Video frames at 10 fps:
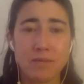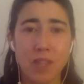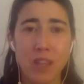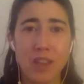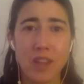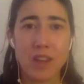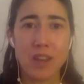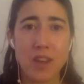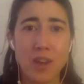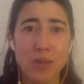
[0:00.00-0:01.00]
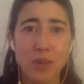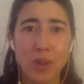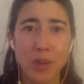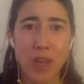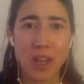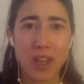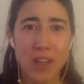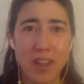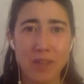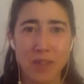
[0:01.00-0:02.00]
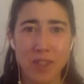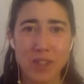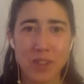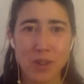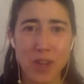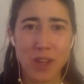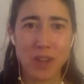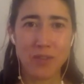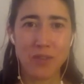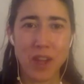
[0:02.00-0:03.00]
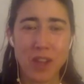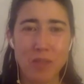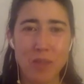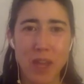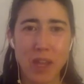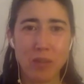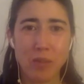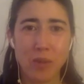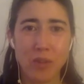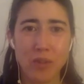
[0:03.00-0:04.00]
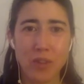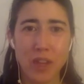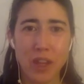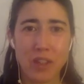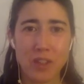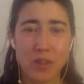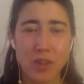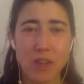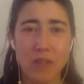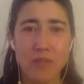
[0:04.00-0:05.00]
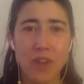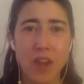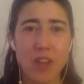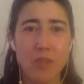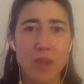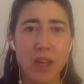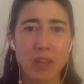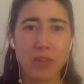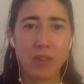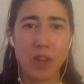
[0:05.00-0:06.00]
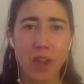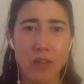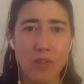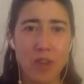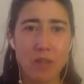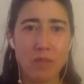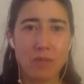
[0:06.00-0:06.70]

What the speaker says: And then we'll go ahead and let's go ahead and find the back border of the let's go ahead and find the back of our diaphragm.